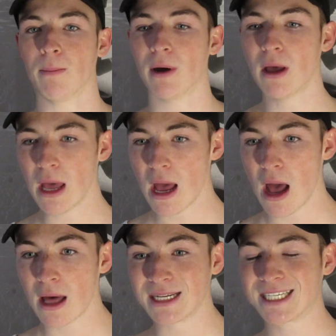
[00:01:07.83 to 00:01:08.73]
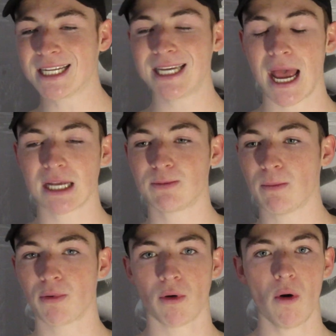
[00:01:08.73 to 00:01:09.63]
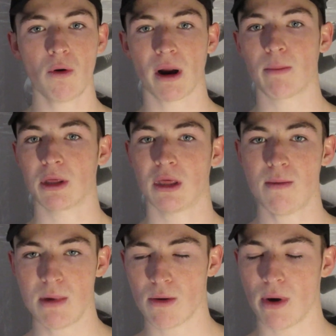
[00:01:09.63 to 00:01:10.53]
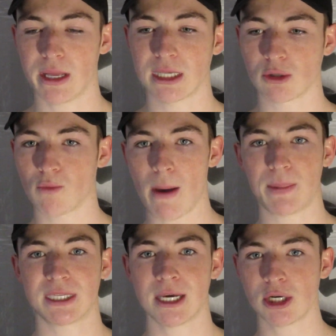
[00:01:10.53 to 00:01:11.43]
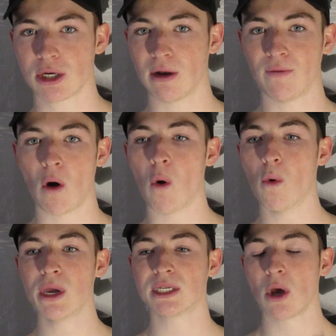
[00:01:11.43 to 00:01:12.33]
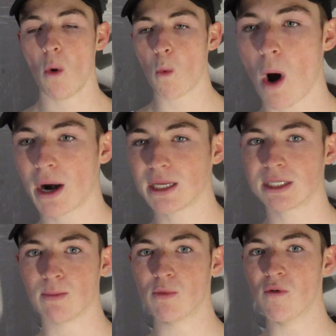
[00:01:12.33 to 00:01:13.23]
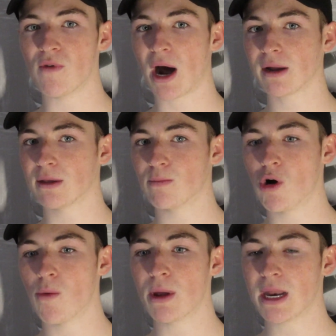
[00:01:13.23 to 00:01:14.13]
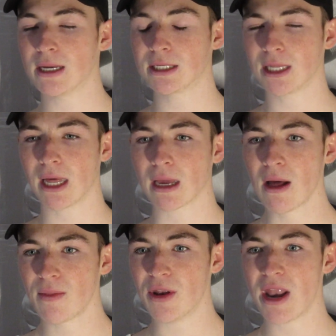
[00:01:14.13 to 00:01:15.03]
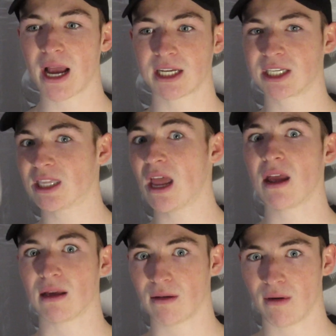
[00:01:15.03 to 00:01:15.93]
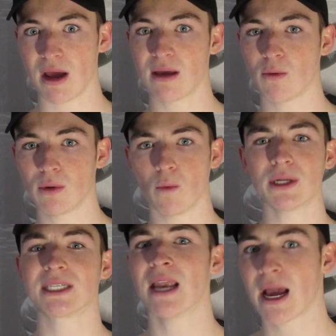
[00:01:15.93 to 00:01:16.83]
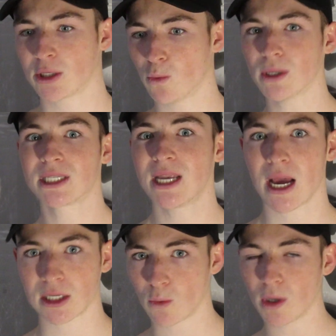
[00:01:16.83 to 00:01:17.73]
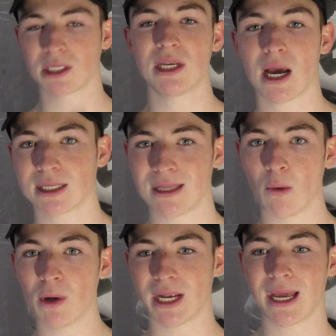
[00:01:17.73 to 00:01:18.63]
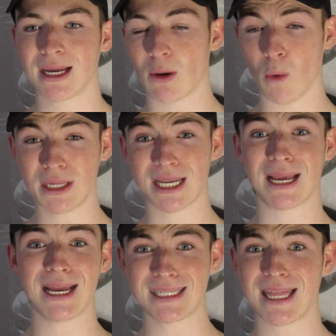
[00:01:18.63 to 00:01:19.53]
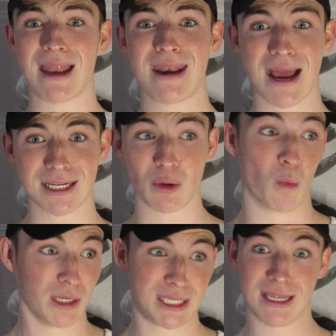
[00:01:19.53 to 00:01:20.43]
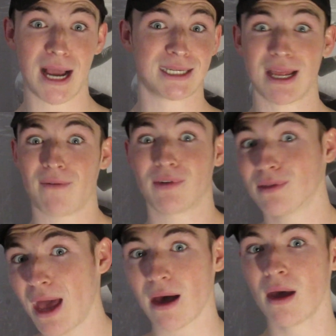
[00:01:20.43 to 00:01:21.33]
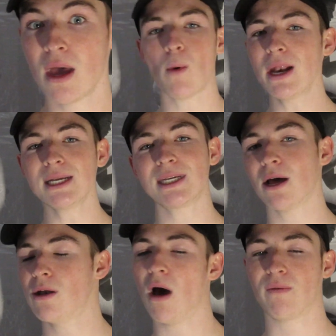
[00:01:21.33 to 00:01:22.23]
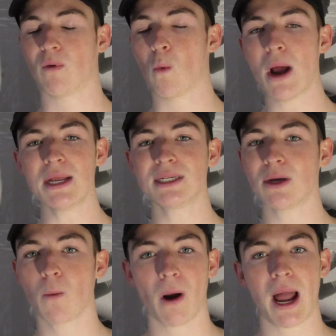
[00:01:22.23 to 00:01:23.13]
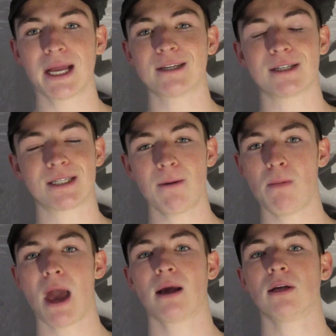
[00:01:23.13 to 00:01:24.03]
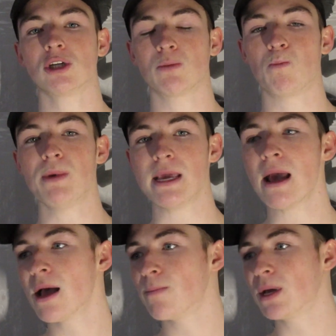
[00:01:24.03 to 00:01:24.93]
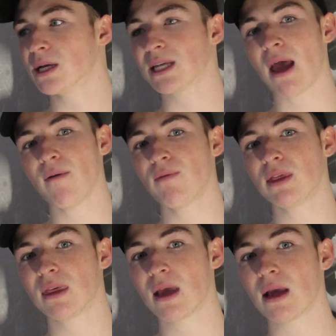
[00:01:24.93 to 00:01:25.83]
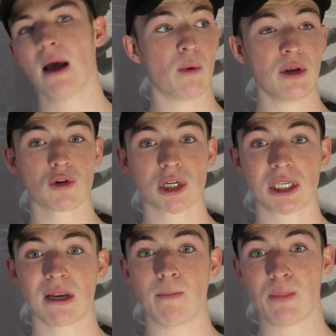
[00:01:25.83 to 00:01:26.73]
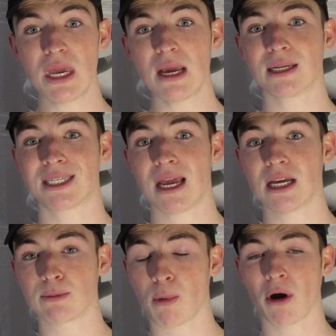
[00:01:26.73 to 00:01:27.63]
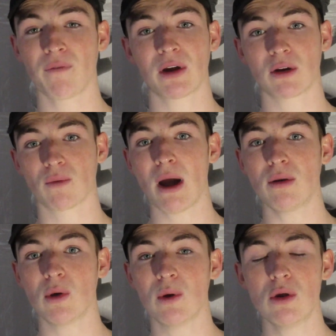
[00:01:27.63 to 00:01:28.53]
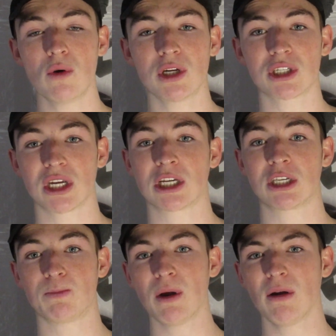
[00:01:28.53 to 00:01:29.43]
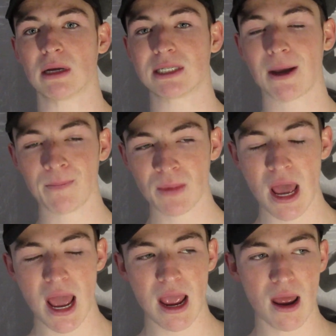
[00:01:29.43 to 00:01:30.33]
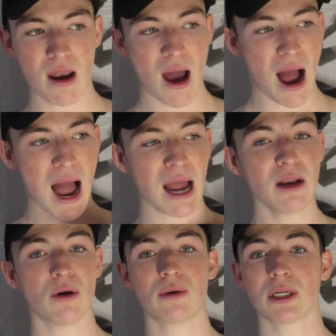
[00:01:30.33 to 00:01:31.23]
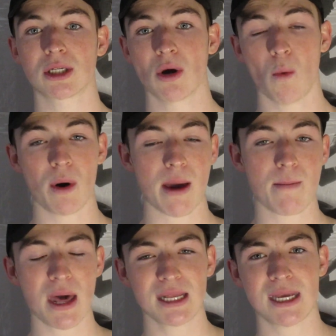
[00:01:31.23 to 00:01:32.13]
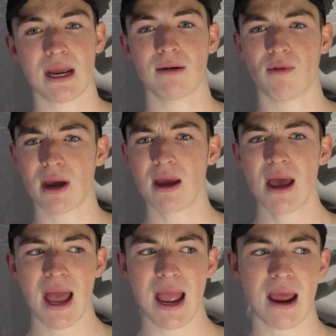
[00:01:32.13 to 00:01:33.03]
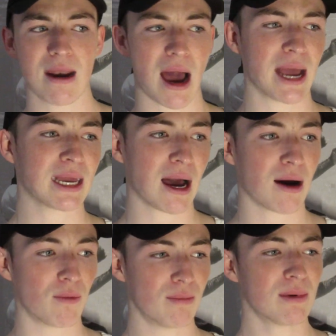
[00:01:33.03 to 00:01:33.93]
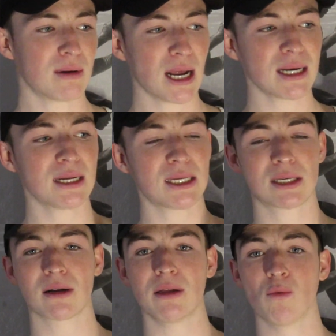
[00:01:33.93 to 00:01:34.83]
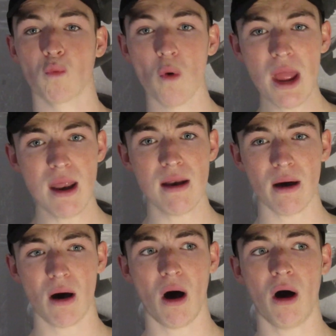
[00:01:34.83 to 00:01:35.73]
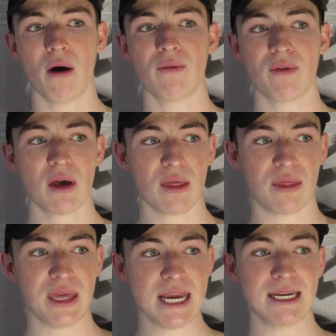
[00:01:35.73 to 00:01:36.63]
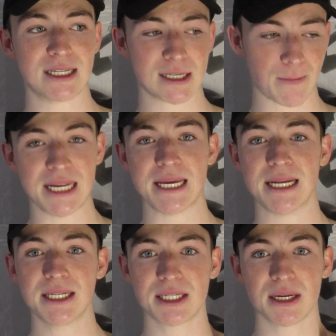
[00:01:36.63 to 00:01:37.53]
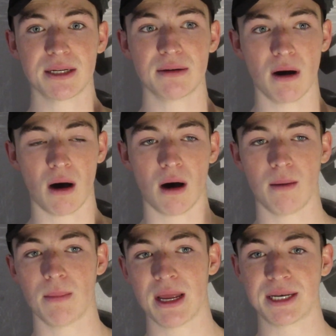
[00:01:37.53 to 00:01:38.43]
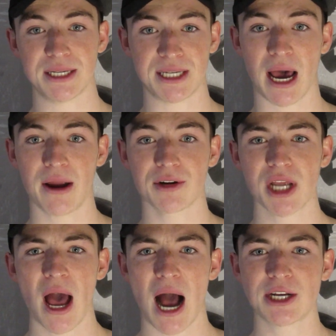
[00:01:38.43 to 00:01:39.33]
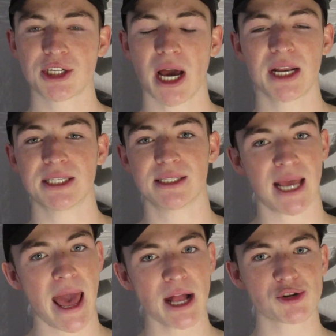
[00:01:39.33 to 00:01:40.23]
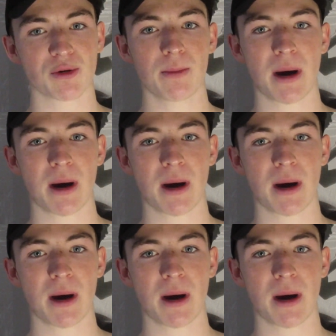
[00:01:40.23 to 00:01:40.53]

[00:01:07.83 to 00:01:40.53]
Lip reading: But since it has been programmed within me, right, this repetition of always wanting to move out of the moment into like the next thing, right? What's next? What's next? What's next? And then once I get to that next, what's next after that? When is it enough? When is it where I can just sit back and just be? Because everything, when you're just in a being state, is perfect around you and you can just experience. And I noticed when I meditated, right, and I got not necessarily rid of these needs and desires, I just kind of detached from them.